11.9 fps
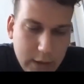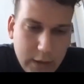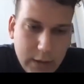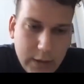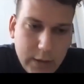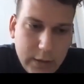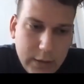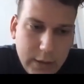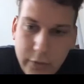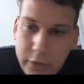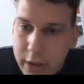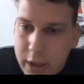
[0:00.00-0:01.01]

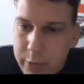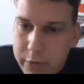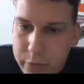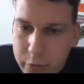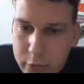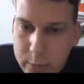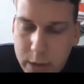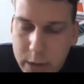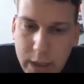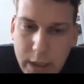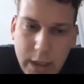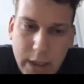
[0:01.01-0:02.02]
they were coming from.
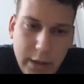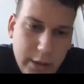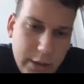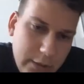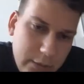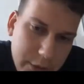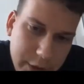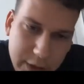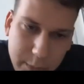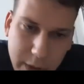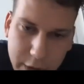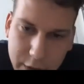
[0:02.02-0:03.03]
Here I will
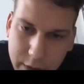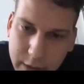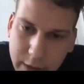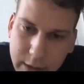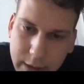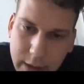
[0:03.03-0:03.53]
just mention that